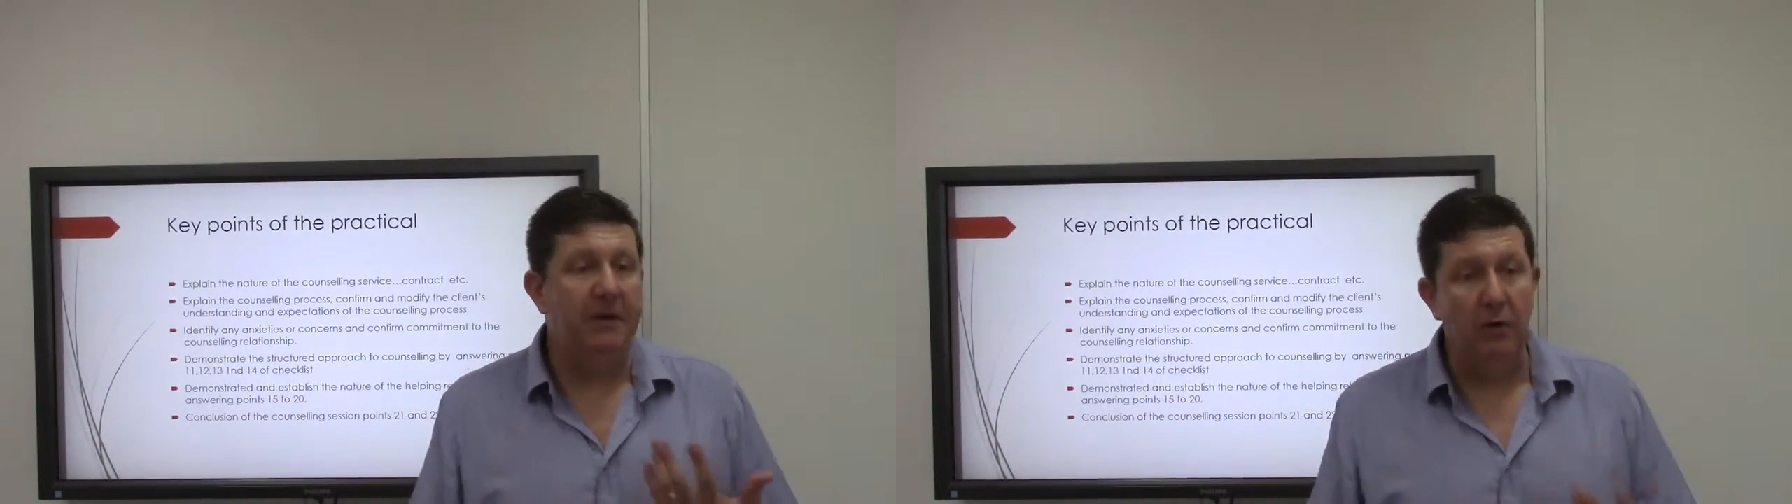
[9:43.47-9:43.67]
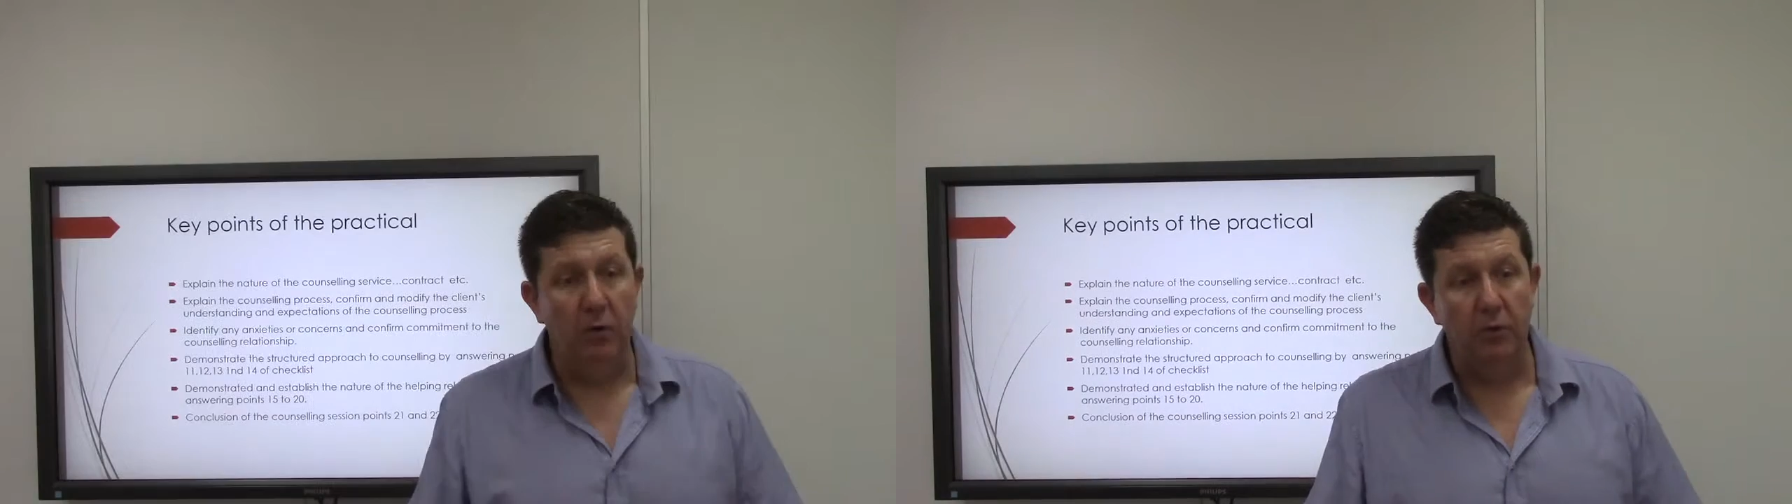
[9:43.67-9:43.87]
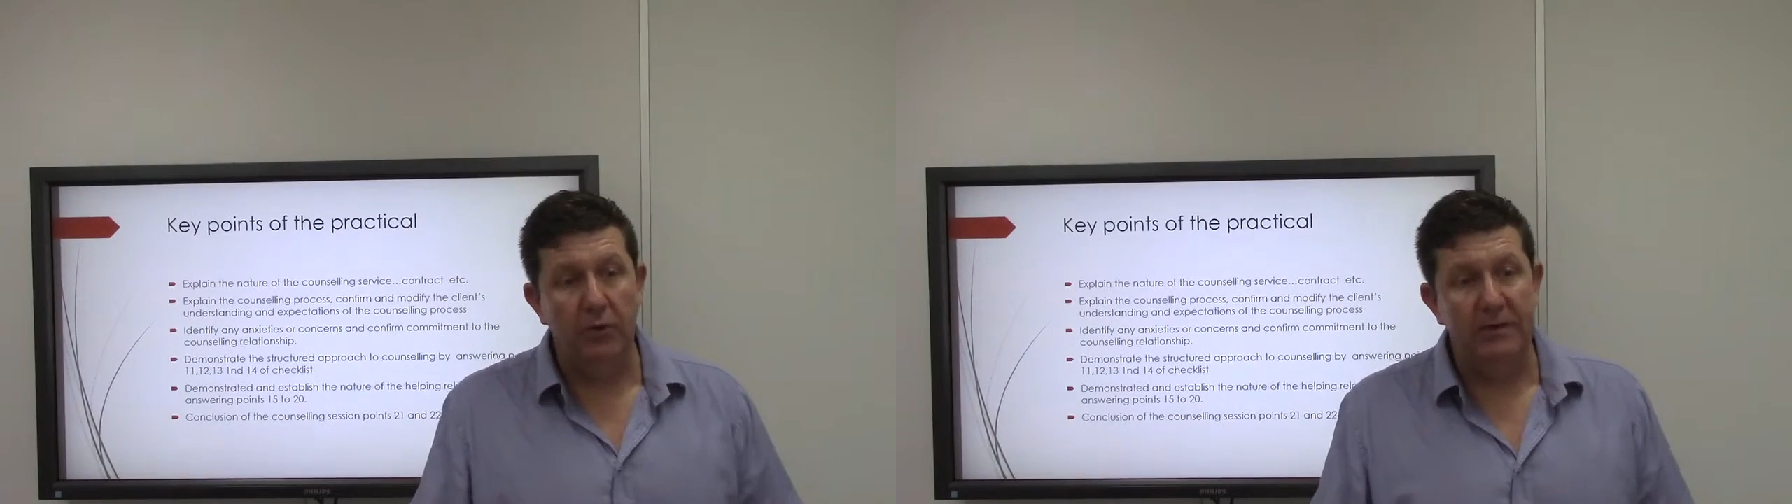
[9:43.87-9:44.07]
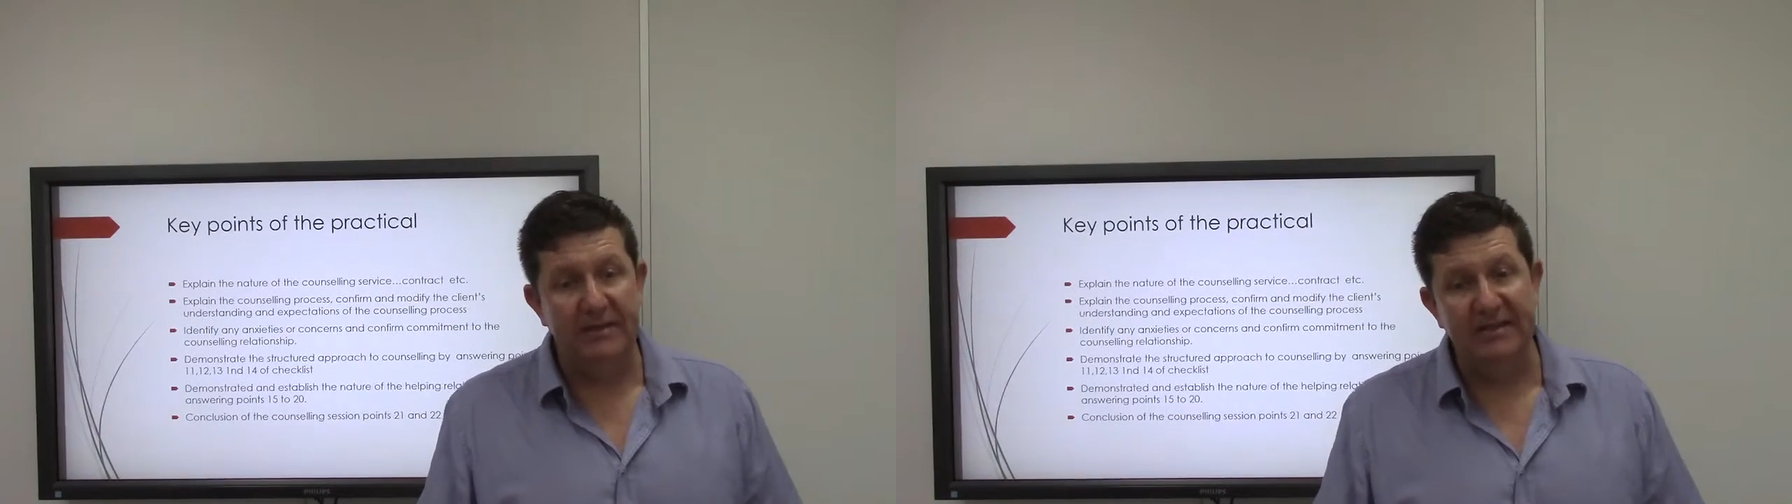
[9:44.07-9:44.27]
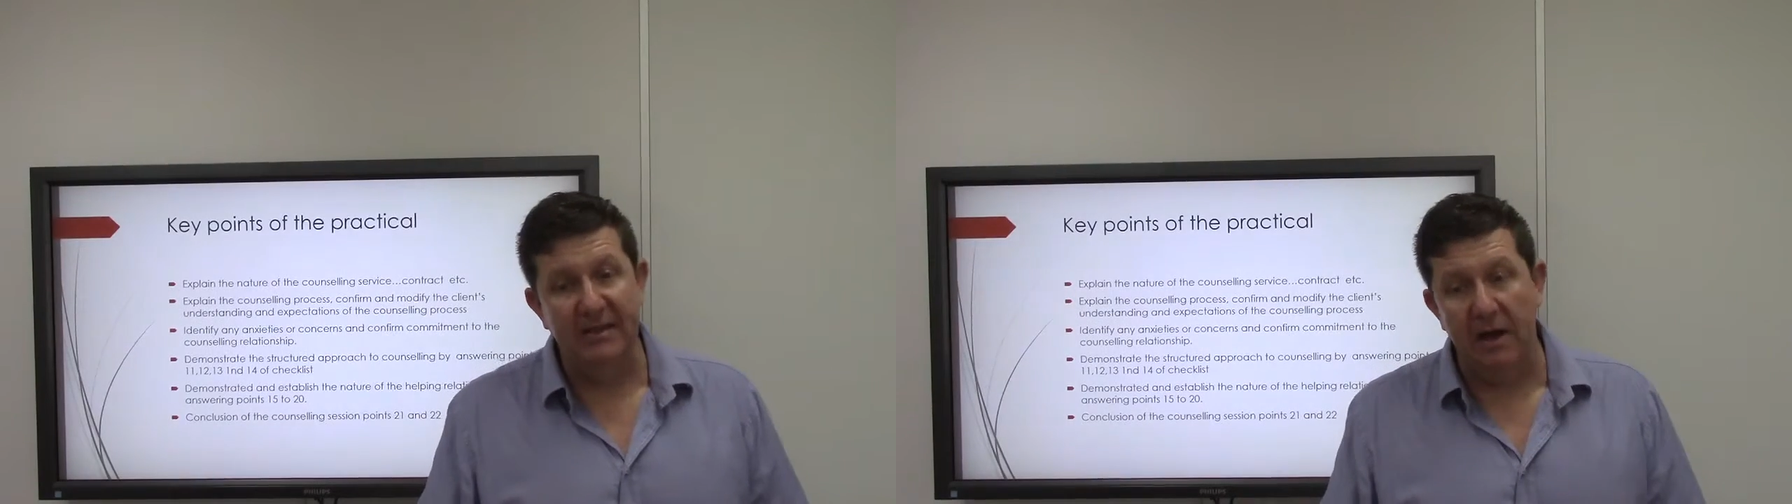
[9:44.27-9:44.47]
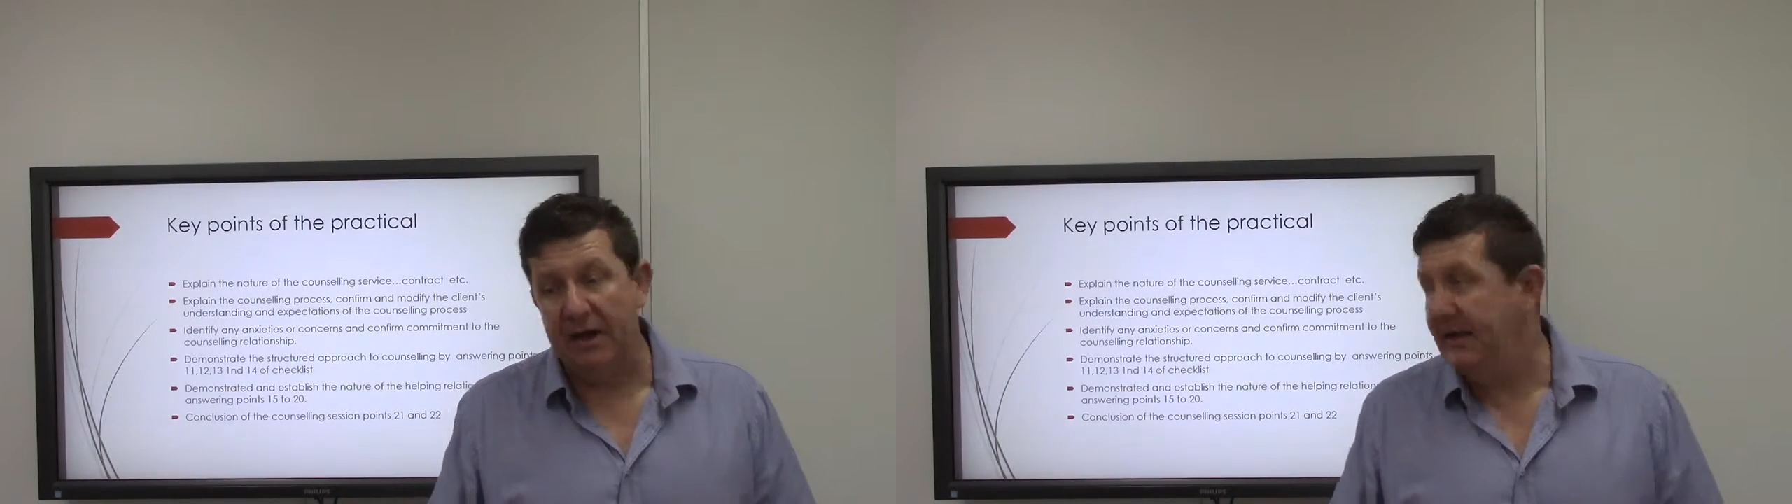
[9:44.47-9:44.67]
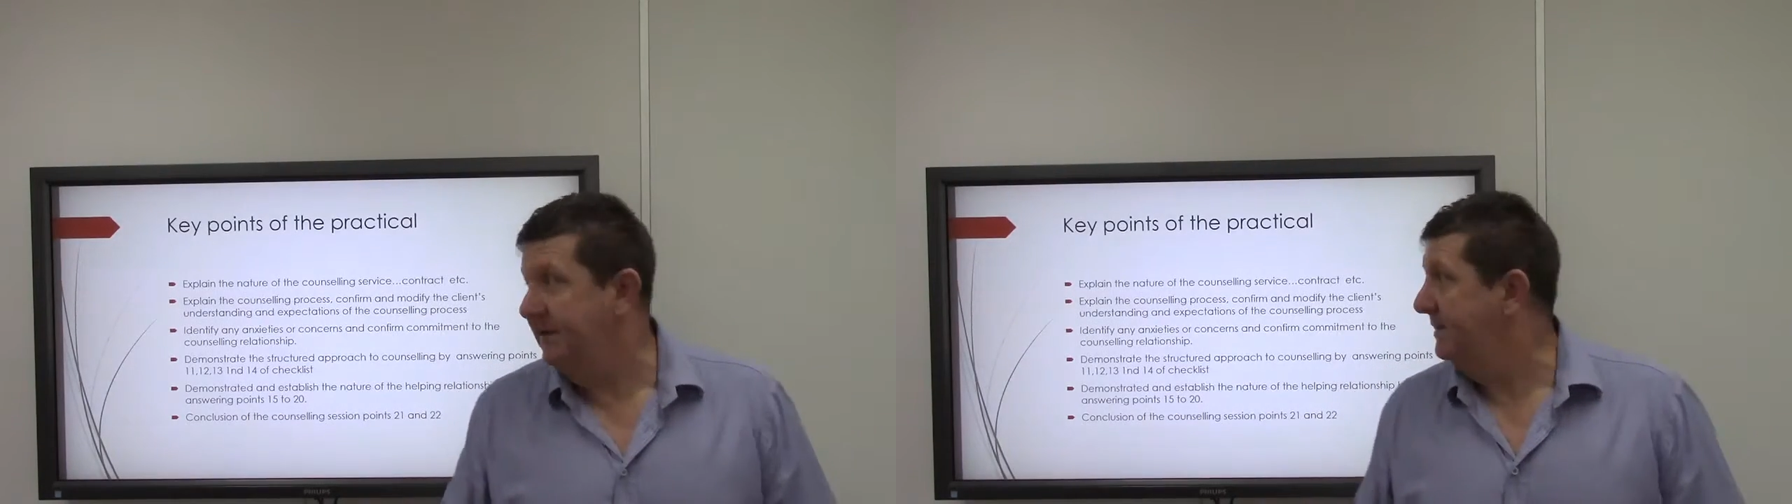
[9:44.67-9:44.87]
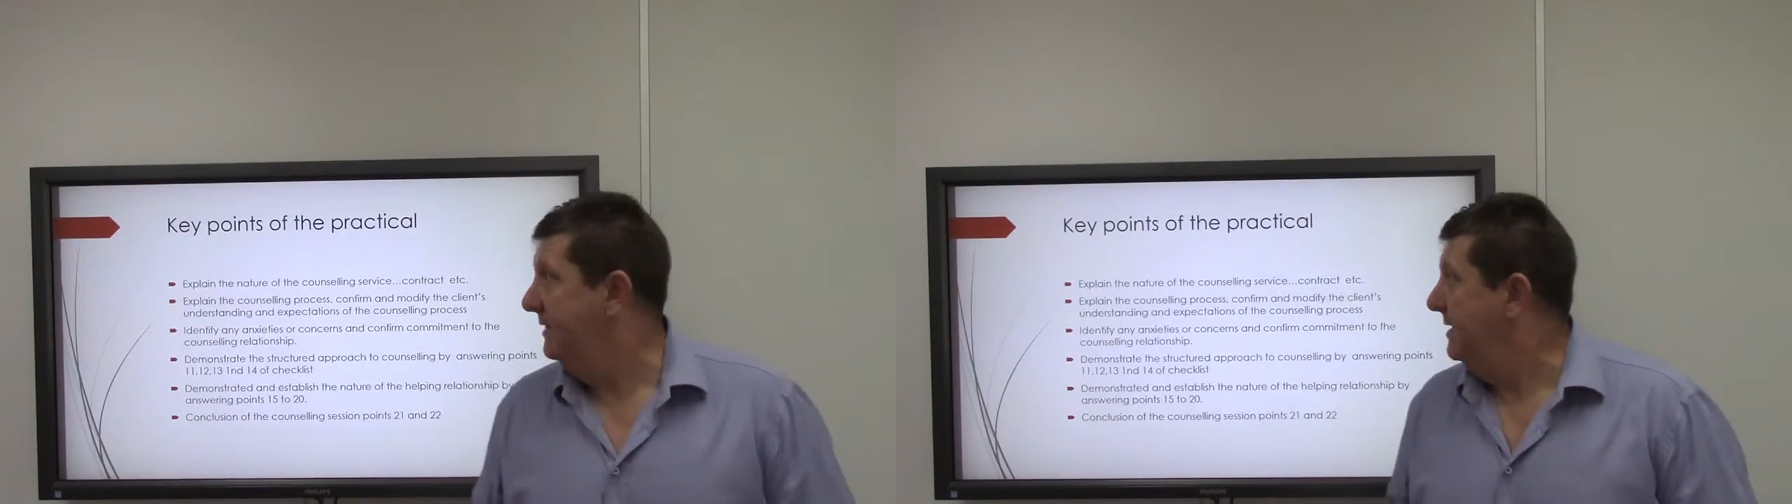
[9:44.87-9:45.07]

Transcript: all those anxieties